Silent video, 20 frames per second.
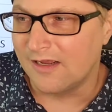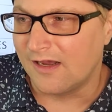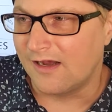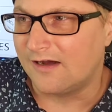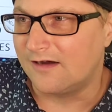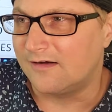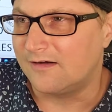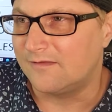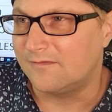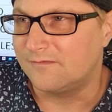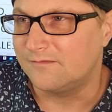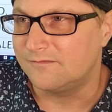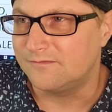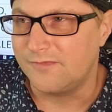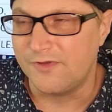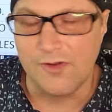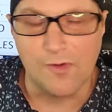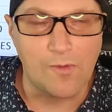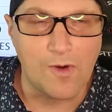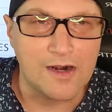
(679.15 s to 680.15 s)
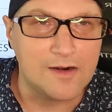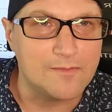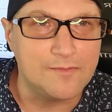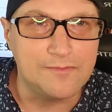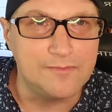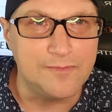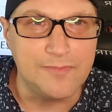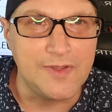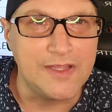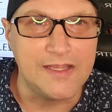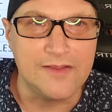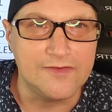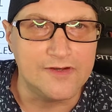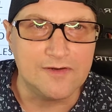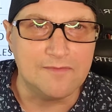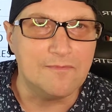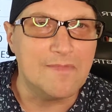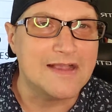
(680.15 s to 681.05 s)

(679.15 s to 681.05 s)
want to even